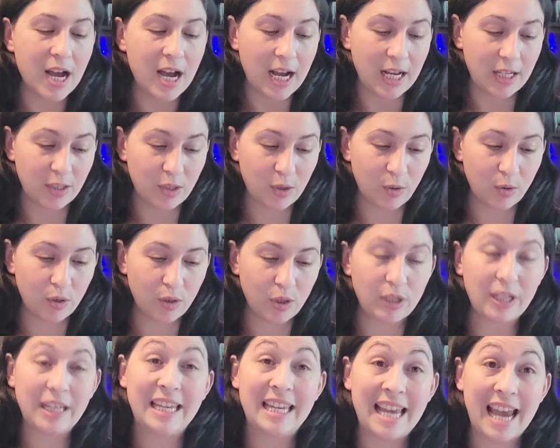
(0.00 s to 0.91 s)
I told
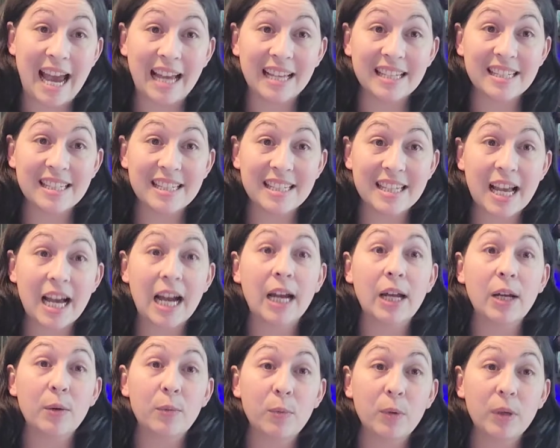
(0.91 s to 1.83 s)
her, yes,
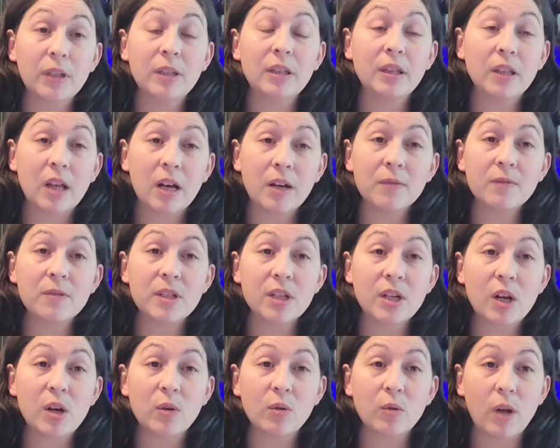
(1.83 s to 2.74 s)
I would love to
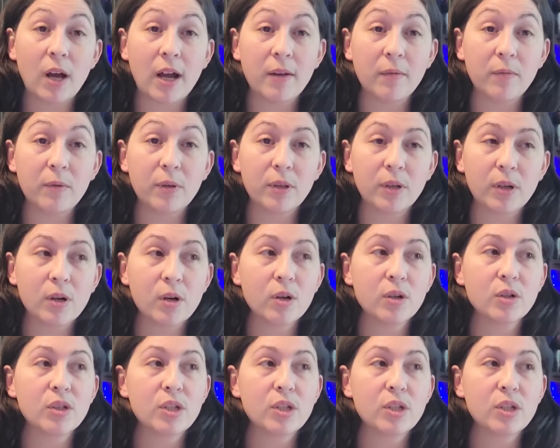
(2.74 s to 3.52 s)
go live with her.